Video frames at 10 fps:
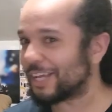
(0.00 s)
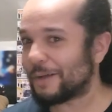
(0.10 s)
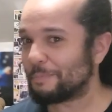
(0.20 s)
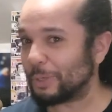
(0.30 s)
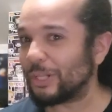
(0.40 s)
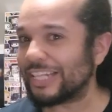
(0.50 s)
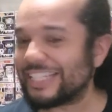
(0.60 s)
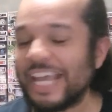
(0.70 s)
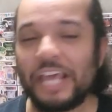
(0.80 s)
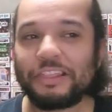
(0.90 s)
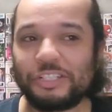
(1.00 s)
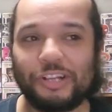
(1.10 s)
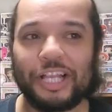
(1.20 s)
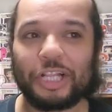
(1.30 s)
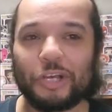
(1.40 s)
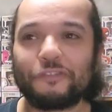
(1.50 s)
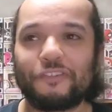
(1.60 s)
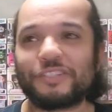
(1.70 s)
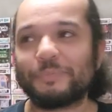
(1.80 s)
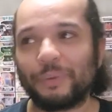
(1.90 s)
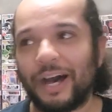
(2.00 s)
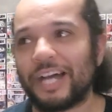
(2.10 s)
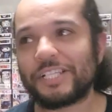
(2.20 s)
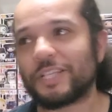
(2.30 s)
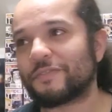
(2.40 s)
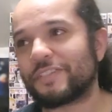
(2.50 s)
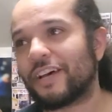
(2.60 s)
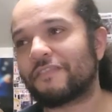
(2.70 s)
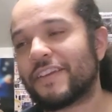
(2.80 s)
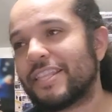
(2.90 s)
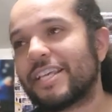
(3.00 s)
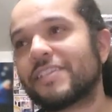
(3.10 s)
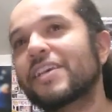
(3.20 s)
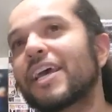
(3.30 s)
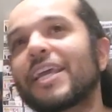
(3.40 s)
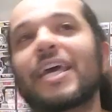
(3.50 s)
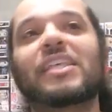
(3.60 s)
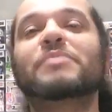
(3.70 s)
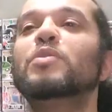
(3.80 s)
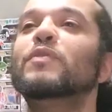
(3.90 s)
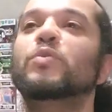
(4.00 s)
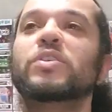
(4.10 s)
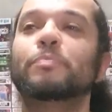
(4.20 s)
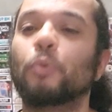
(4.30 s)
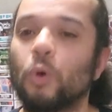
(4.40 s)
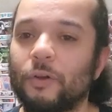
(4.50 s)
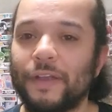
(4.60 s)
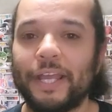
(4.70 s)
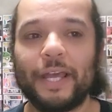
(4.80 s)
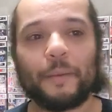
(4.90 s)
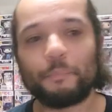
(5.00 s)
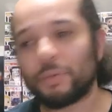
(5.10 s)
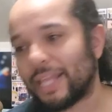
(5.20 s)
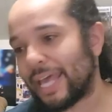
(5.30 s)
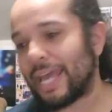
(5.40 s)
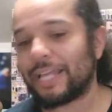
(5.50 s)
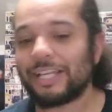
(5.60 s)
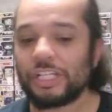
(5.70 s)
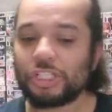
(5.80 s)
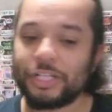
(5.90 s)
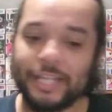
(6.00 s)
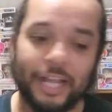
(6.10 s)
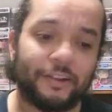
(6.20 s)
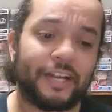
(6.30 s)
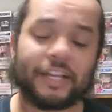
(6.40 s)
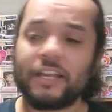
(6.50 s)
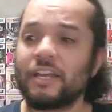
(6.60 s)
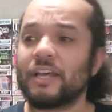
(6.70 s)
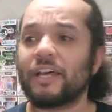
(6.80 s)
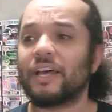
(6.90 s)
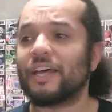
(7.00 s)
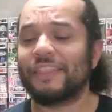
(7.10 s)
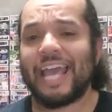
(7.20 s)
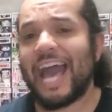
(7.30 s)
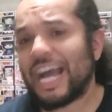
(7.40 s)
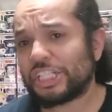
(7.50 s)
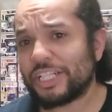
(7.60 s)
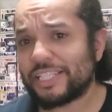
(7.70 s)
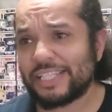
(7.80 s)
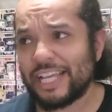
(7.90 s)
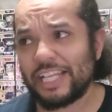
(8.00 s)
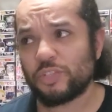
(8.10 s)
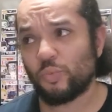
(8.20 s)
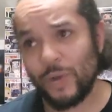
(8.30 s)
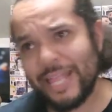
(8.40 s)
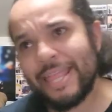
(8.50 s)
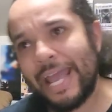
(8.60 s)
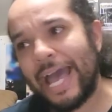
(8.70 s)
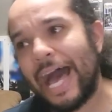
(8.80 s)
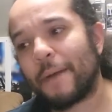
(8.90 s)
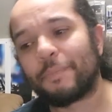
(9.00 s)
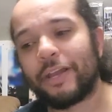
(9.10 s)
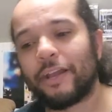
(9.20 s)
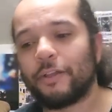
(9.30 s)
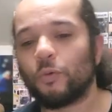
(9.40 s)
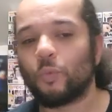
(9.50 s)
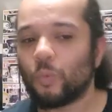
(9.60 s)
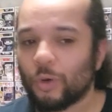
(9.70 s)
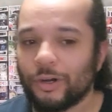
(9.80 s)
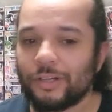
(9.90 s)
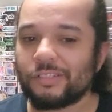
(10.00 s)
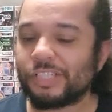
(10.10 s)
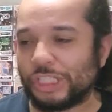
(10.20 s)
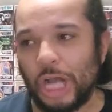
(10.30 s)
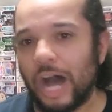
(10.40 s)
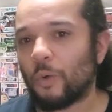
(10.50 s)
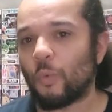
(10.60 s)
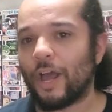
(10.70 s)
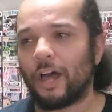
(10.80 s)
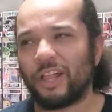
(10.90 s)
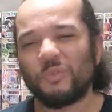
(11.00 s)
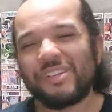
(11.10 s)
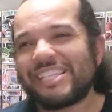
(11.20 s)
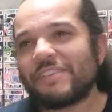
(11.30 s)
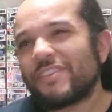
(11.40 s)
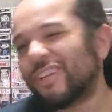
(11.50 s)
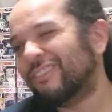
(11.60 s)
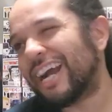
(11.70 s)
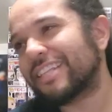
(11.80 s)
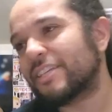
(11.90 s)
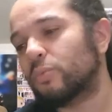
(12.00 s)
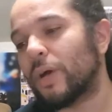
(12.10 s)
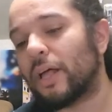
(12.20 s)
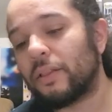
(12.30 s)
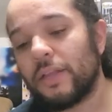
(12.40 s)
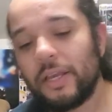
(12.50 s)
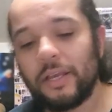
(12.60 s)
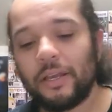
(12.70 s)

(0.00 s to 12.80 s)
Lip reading: I'm pulling teeth to try to look for some positive stuff in this. Yeah, this movie was boring, bland, generic. The action scenes, when they happen, weren't shot well. It wasn't even directed well.